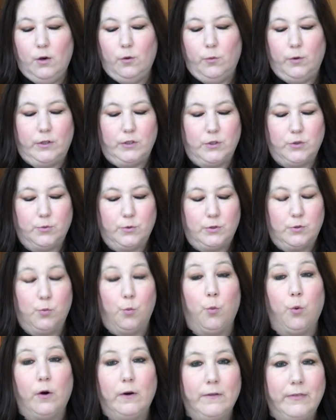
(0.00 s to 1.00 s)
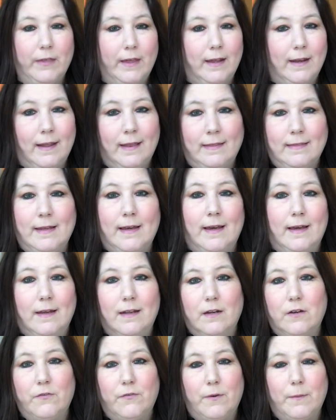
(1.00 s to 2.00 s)
which was worth it in the
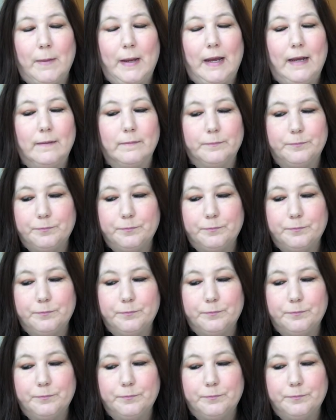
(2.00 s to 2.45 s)
end for me,